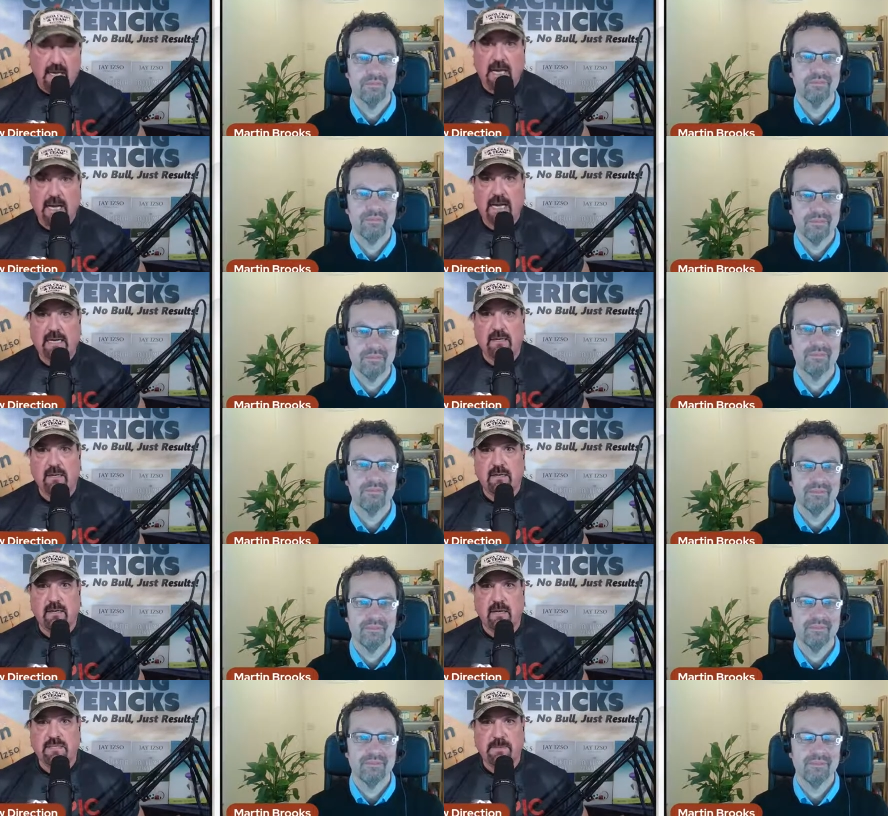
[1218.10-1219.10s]
Speaker 1: and
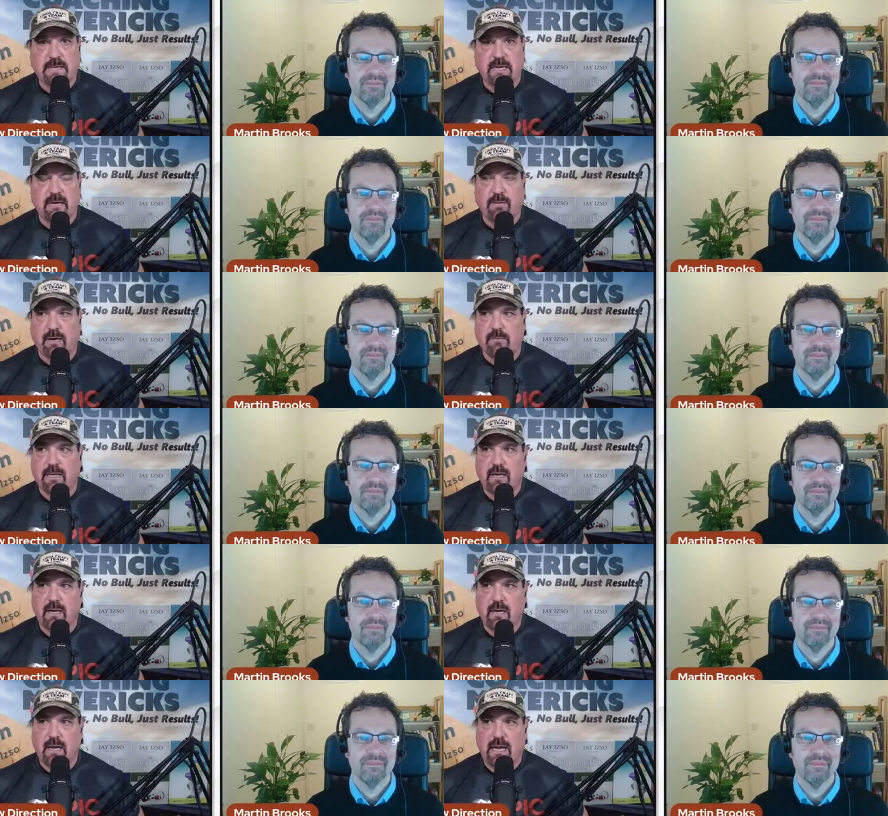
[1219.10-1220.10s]
uh, speaking in public.
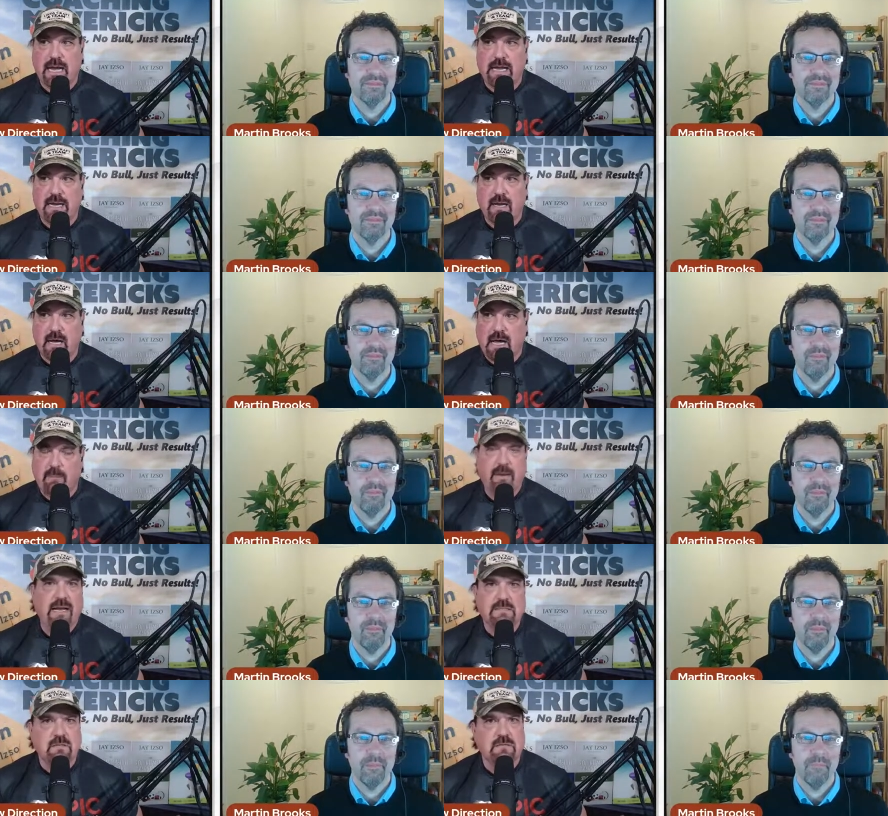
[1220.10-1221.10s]
And I mean,
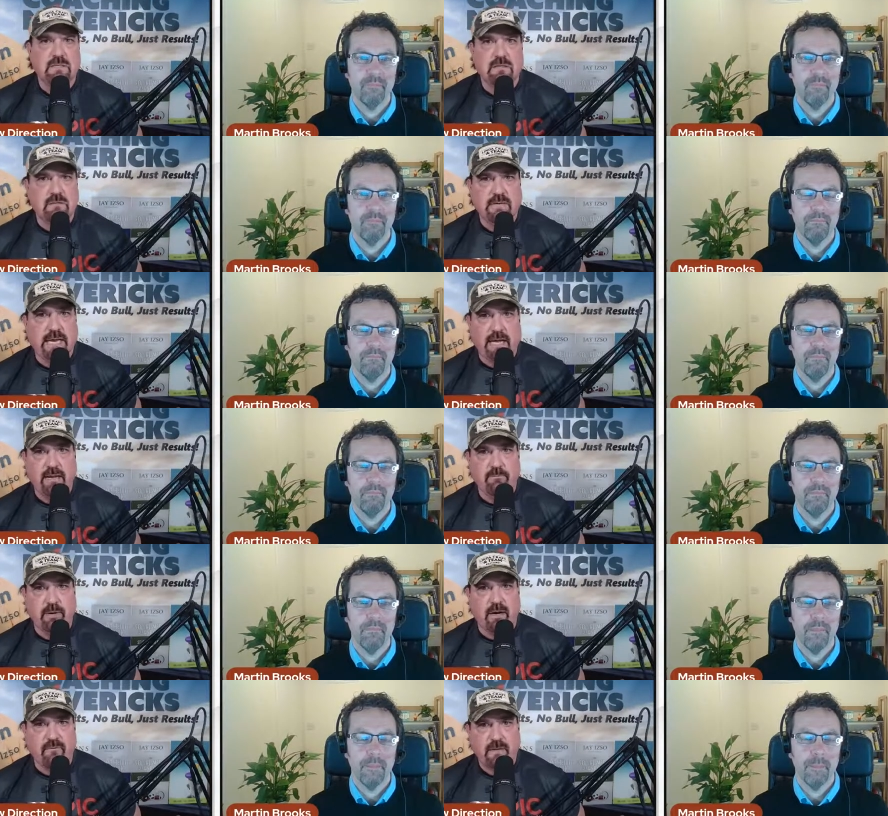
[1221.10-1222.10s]
I still do, do get
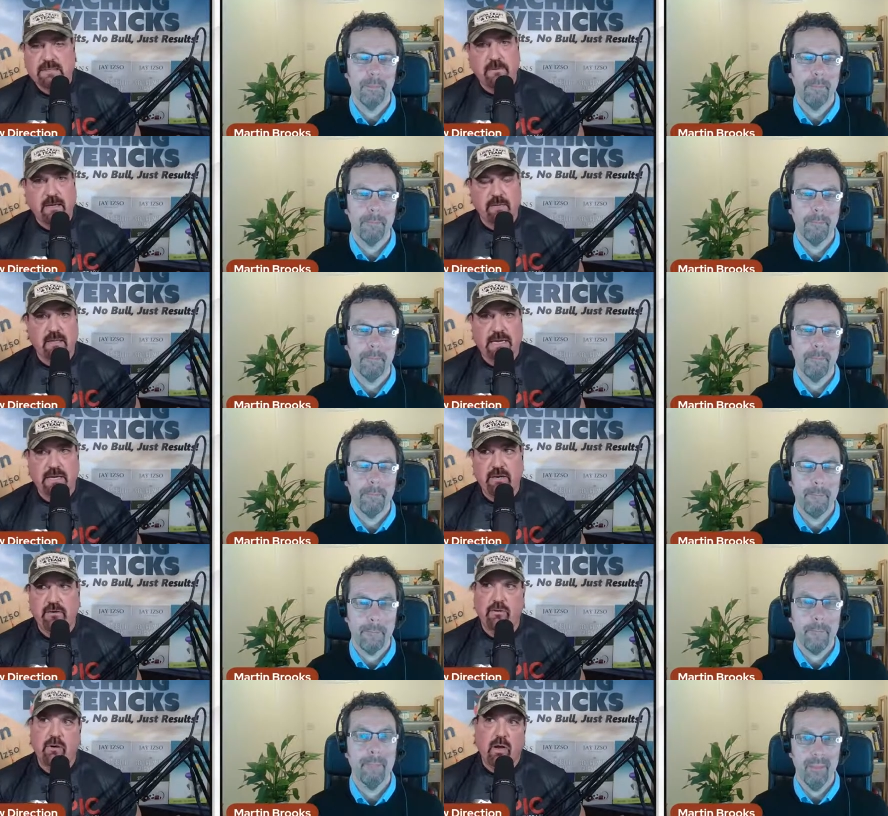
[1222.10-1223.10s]
butterflies, probably like you
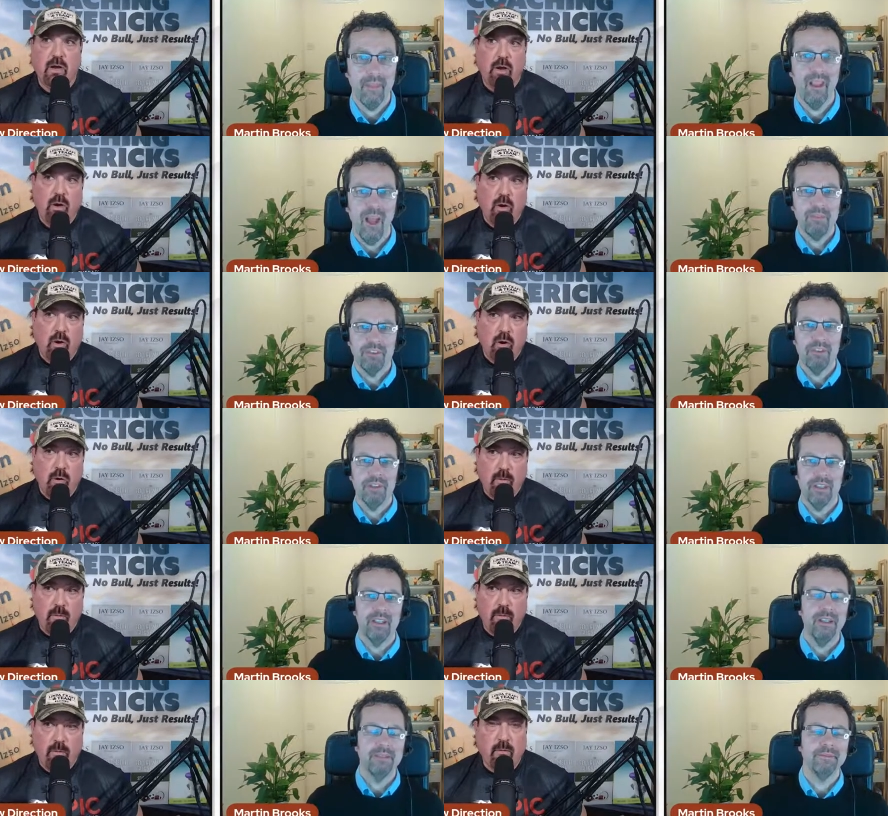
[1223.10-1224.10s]
do.
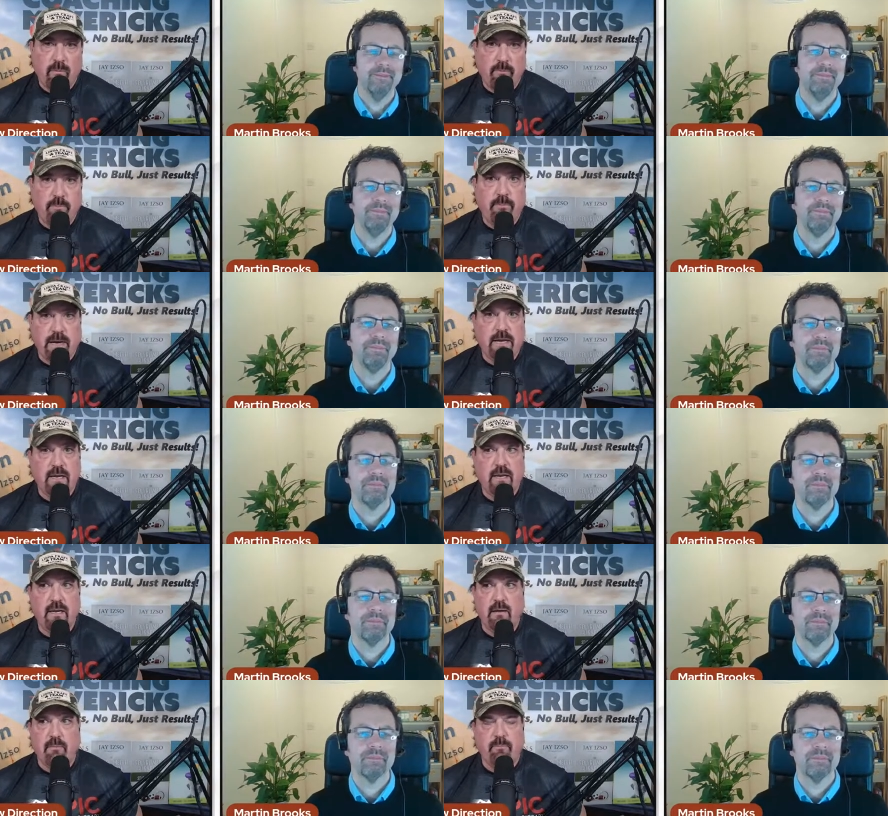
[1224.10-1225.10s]
Speaker 2: Absolutely, yeah.
Speaker 1: But
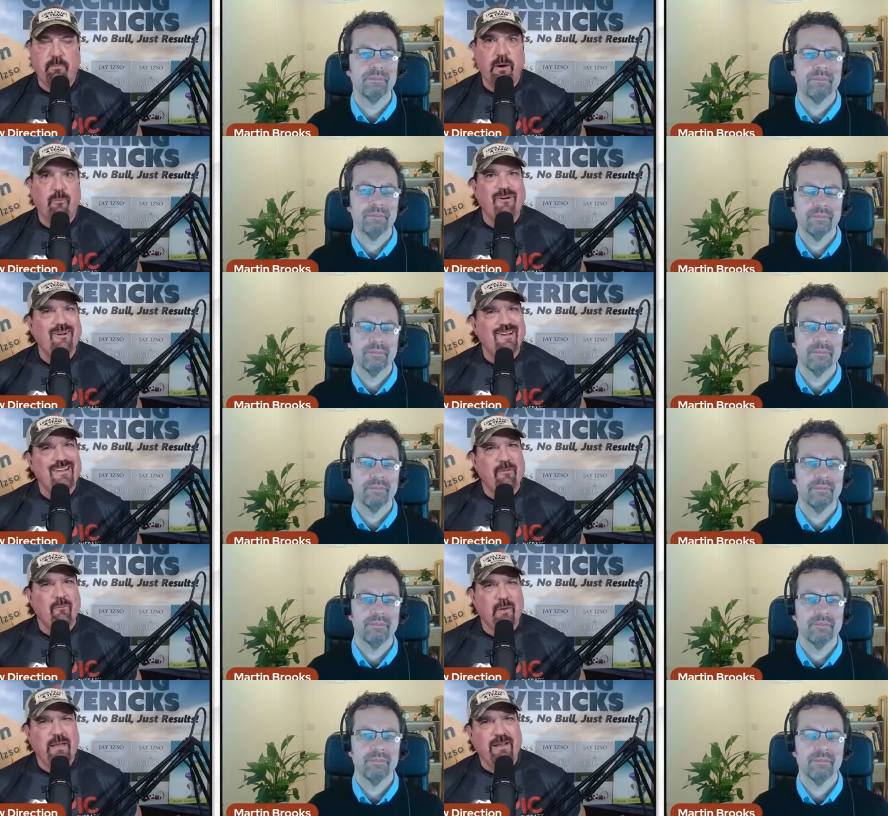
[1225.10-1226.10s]
but we're
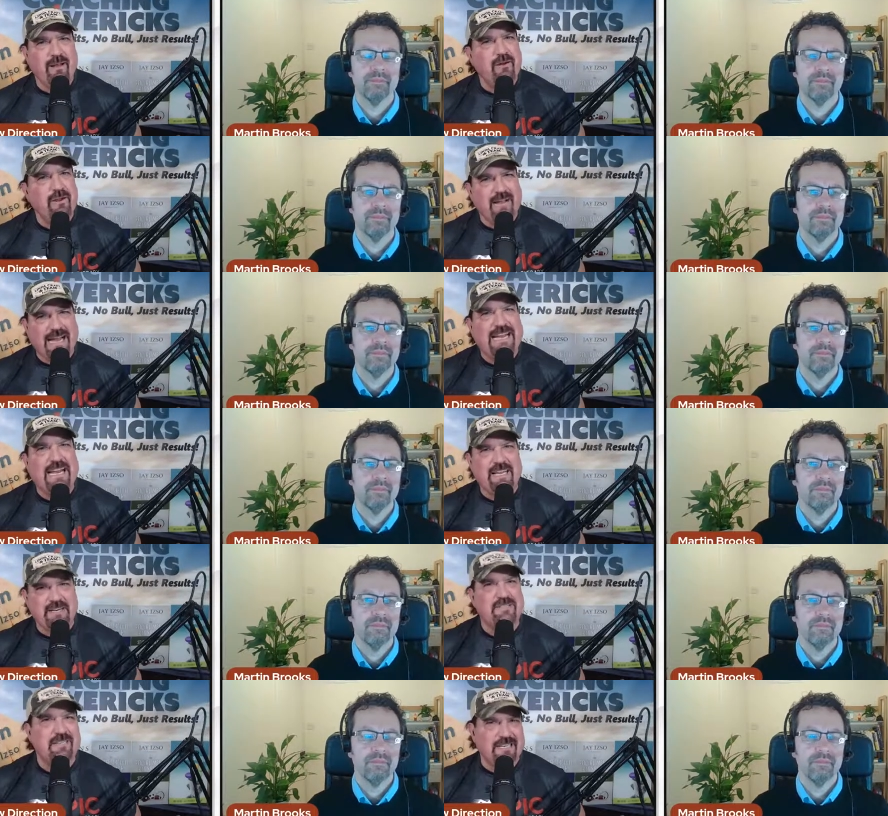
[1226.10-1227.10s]
we you know you kind of get
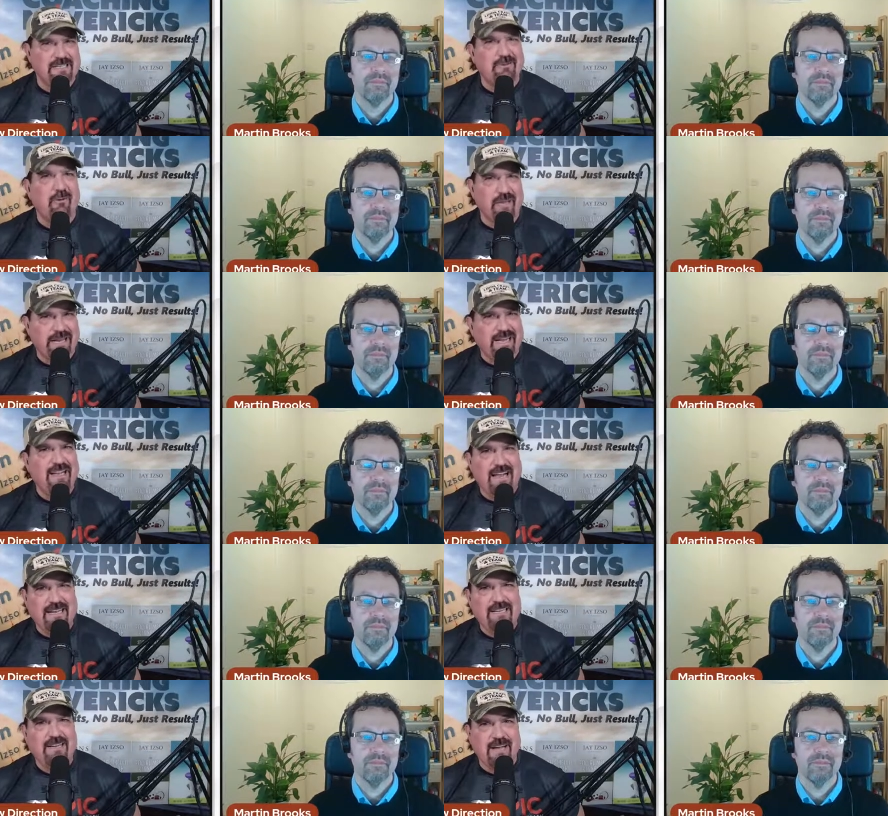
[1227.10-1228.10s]
used to controlling it,
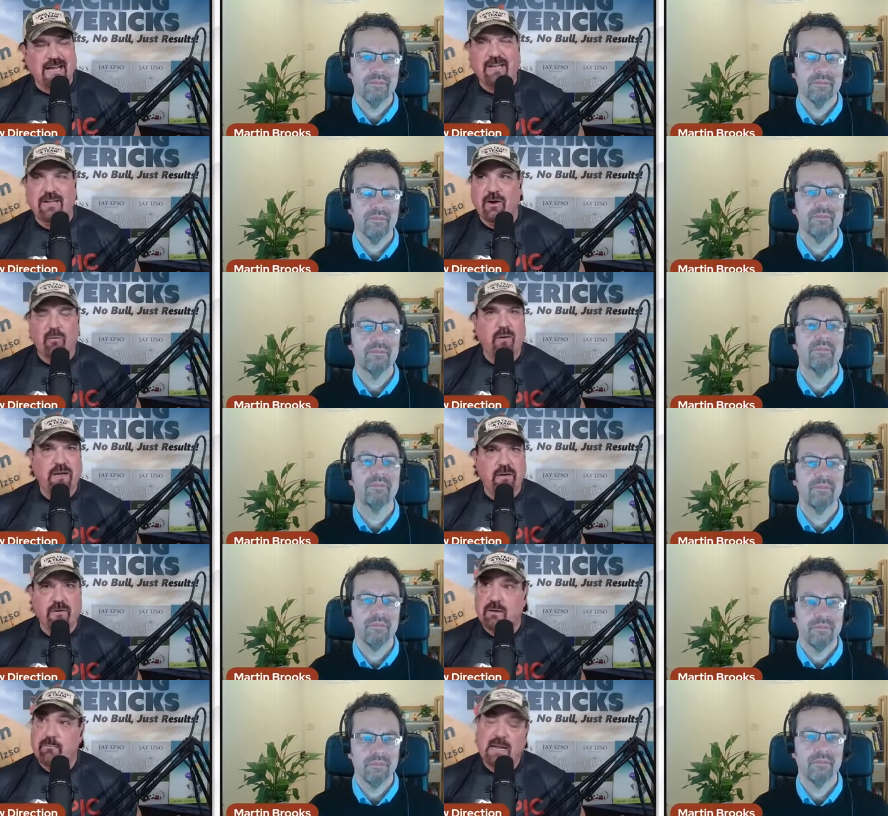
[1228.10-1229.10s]
and you kind of know what you're
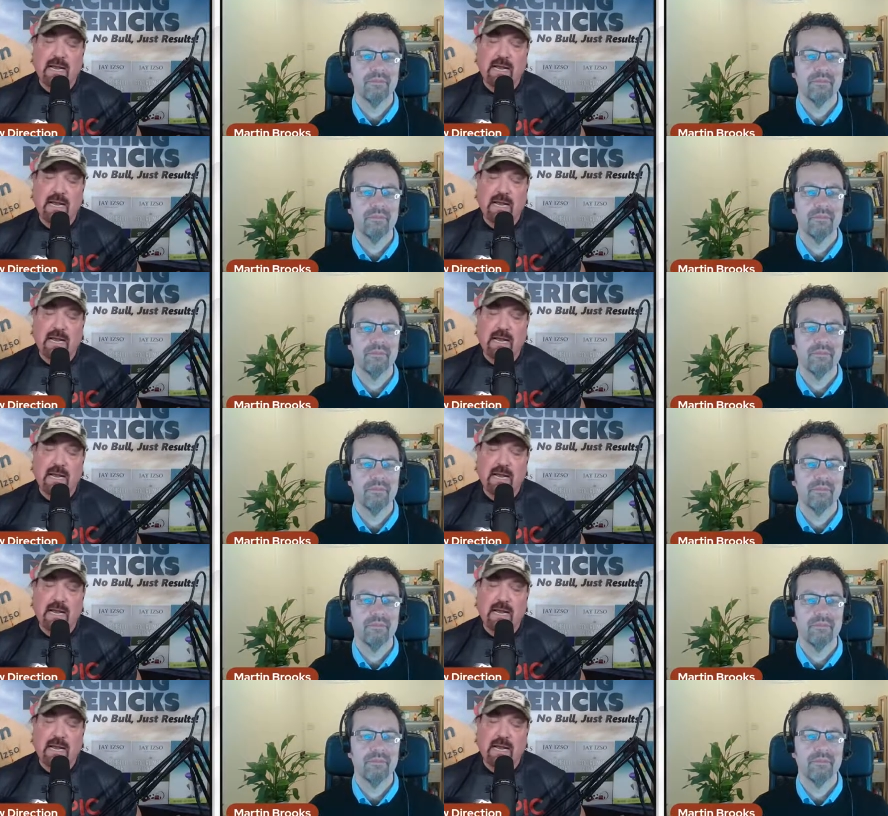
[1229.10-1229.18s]
doing. But